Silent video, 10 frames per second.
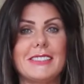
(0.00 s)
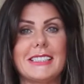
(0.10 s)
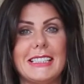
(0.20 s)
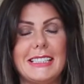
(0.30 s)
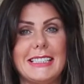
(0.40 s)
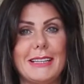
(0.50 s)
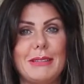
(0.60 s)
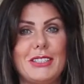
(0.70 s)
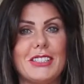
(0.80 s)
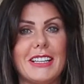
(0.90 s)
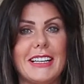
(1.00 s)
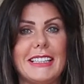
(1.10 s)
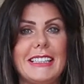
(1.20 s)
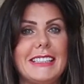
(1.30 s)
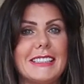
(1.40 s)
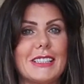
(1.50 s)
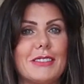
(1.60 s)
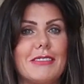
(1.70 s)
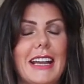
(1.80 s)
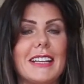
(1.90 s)
of sun damage that I need to
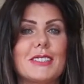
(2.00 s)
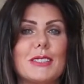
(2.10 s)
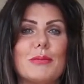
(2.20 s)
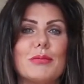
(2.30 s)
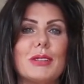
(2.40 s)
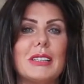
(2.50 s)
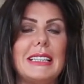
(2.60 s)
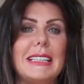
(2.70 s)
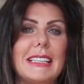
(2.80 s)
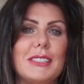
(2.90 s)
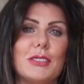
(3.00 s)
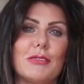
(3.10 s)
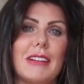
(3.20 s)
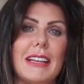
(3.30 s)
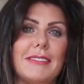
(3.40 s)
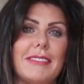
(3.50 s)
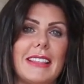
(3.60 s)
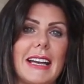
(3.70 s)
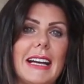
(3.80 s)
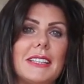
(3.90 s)
correct. So broccoli is great for
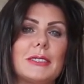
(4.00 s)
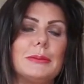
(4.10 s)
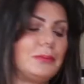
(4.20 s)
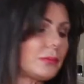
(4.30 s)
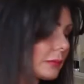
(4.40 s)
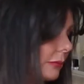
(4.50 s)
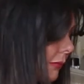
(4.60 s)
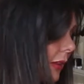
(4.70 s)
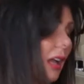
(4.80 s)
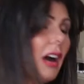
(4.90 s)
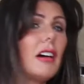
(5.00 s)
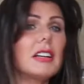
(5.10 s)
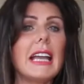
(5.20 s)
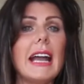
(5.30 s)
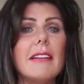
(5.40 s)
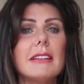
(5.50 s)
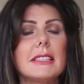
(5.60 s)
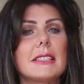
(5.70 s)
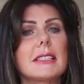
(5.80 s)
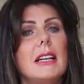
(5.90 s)
that. Our
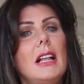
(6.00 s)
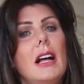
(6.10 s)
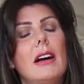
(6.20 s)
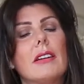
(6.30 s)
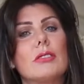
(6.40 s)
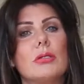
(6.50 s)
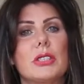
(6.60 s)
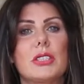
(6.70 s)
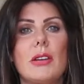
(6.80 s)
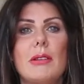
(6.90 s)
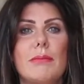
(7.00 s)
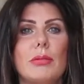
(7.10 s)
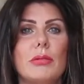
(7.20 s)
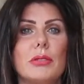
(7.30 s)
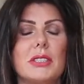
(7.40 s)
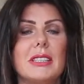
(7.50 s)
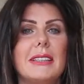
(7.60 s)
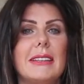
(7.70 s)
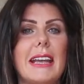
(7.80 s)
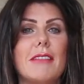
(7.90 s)
carrots, of course, so
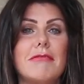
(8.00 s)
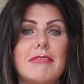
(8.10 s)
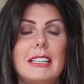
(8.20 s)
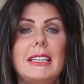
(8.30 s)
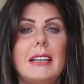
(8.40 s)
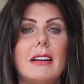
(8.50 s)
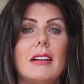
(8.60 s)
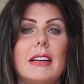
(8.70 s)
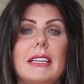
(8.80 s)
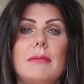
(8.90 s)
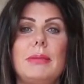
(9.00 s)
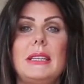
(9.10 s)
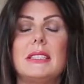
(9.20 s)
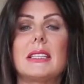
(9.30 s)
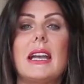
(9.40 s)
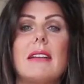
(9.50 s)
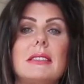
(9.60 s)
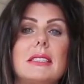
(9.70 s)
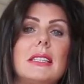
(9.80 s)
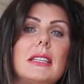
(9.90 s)
important. They're really high in beta
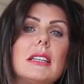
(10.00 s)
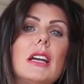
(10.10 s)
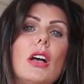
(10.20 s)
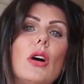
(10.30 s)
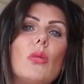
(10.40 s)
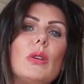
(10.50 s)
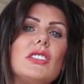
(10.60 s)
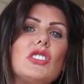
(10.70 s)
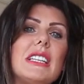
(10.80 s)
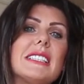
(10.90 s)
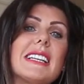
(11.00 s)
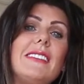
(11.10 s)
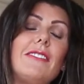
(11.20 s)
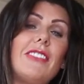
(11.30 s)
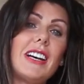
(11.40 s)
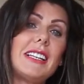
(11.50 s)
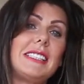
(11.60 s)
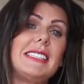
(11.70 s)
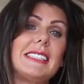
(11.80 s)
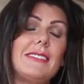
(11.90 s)
carotene, which is
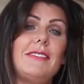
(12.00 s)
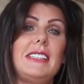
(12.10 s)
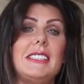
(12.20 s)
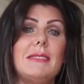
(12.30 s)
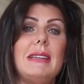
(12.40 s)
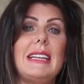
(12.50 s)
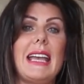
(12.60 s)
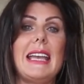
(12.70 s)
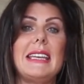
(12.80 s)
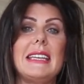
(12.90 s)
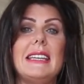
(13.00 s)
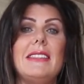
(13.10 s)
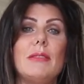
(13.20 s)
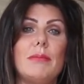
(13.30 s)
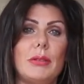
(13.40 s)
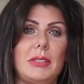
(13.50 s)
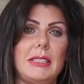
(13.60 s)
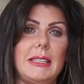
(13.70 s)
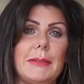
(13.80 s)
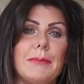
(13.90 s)
converted to vitamin A in the
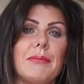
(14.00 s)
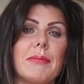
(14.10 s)
body.